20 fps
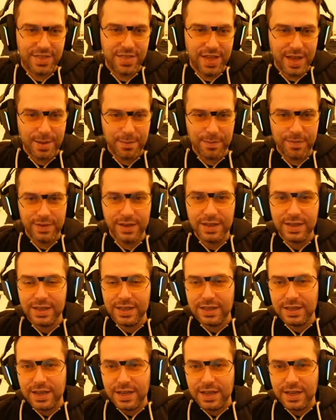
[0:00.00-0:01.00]
them.
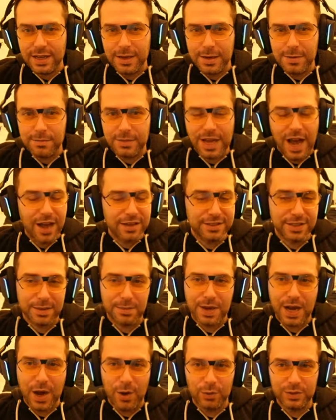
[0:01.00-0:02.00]
Guys, I'm
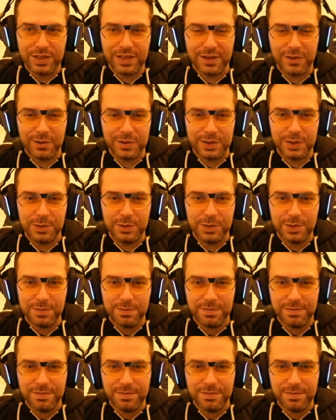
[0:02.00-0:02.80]
counting on you.